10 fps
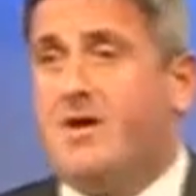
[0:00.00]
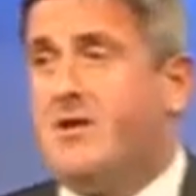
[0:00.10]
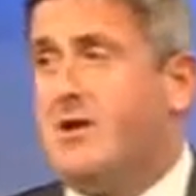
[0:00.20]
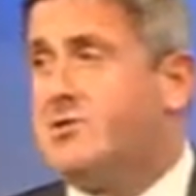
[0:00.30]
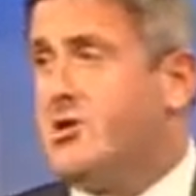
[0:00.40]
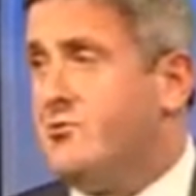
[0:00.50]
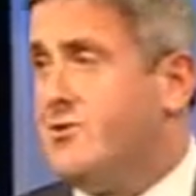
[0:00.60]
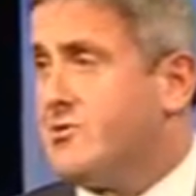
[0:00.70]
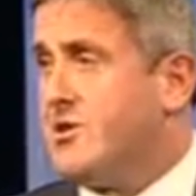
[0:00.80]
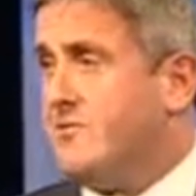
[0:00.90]
that I was
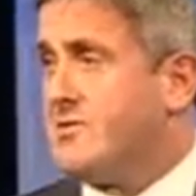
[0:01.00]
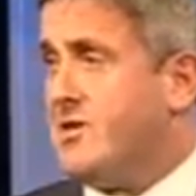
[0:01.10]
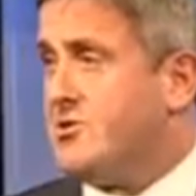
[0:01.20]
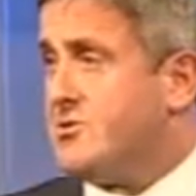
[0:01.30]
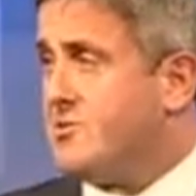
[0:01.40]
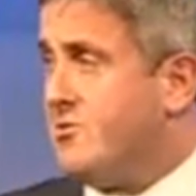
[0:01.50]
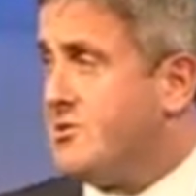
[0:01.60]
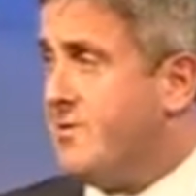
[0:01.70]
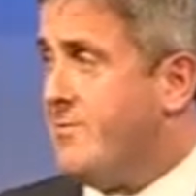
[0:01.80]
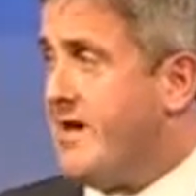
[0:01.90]
told those conversations are
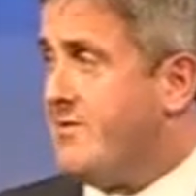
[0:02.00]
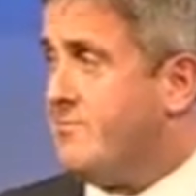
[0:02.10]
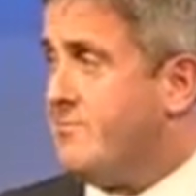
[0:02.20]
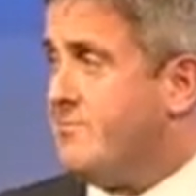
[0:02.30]
going to be about.